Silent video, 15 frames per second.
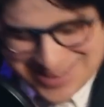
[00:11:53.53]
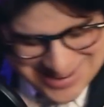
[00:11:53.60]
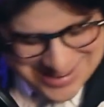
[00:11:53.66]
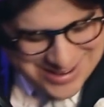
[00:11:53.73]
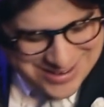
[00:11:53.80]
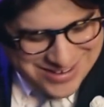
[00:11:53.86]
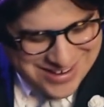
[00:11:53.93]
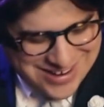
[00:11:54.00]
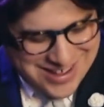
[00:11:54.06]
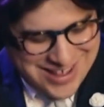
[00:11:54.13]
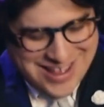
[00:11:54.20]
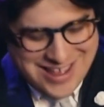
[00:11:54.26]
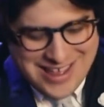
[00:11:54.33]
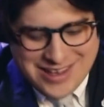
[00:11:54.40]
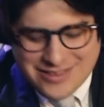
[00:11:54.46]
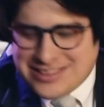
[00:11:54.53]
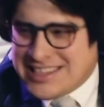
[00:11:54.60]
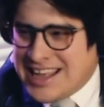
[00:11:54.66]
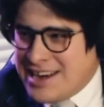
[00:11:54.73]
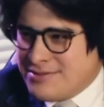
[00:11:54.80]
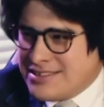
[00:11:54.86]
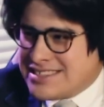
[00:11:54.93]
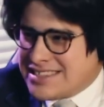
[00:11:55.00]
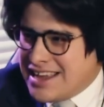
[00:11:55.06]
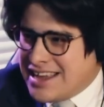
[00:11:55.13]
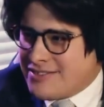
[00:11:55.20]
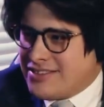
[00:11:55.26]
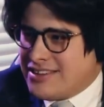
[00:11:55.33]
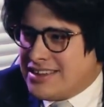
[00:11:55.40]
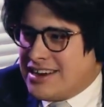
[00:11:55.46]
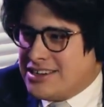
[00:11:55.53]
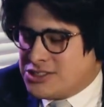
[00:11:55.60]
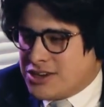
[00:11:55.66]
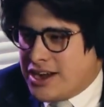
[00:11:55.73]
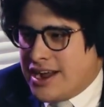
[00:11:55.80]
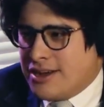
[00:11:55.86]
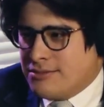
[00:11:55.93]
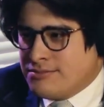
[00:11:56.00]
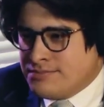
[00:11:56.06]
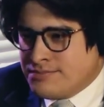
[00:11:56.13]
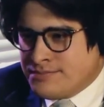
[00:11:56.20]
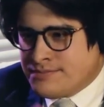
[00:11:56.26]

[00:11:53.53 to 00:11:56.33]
cologne. Was that a mistake? I'm gonna let it dry out.